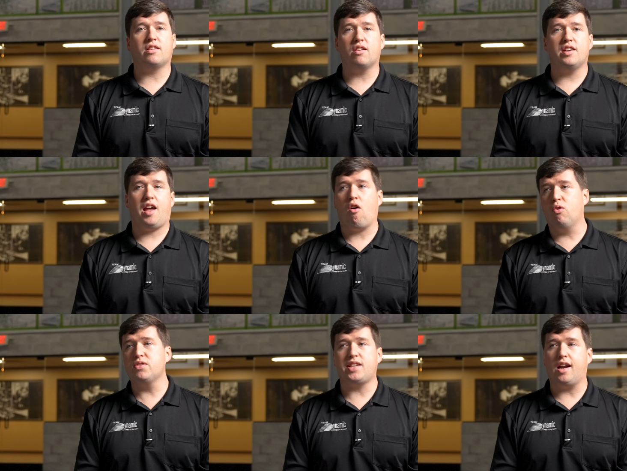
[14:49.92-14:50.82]
There is a
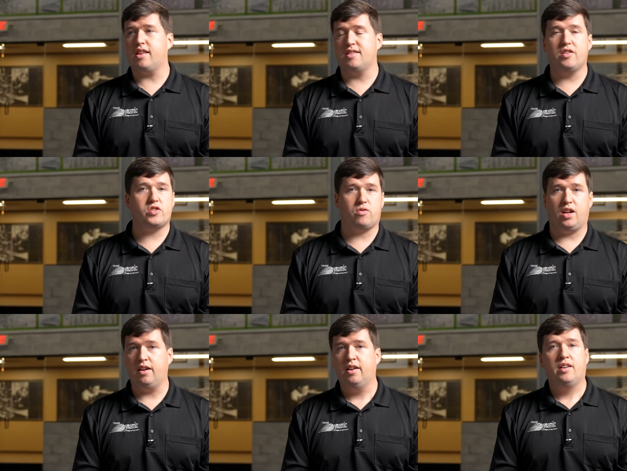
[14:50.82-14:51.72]
whole side of this
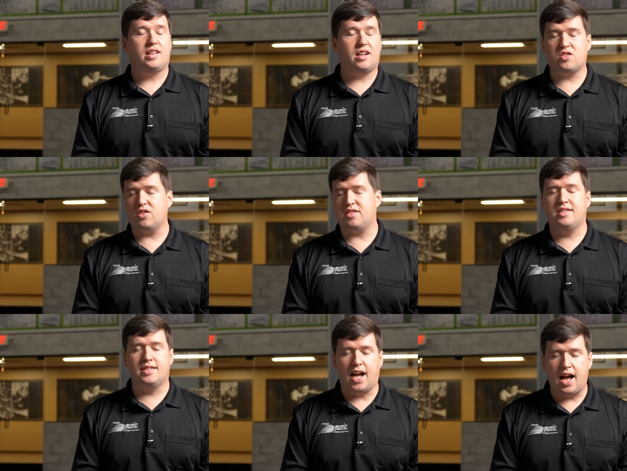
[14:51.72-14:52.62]
industry that is just
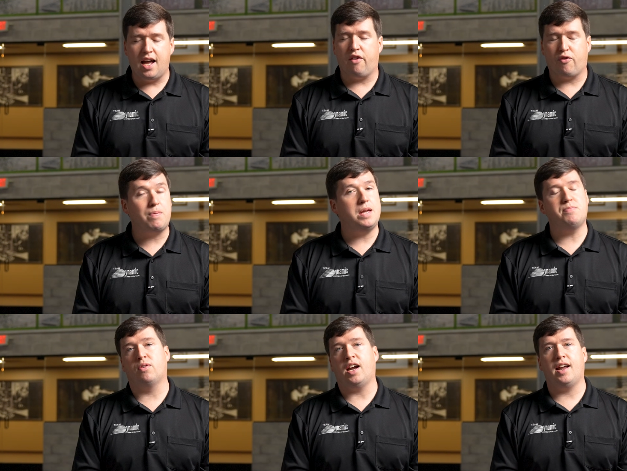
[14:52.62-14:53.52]
dying for
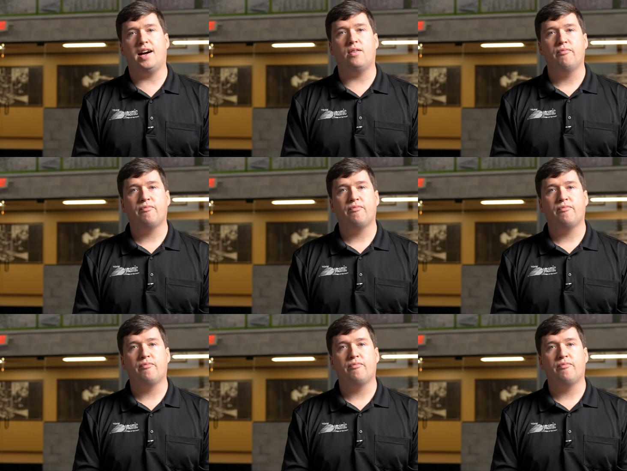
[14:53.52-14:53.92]
people right now.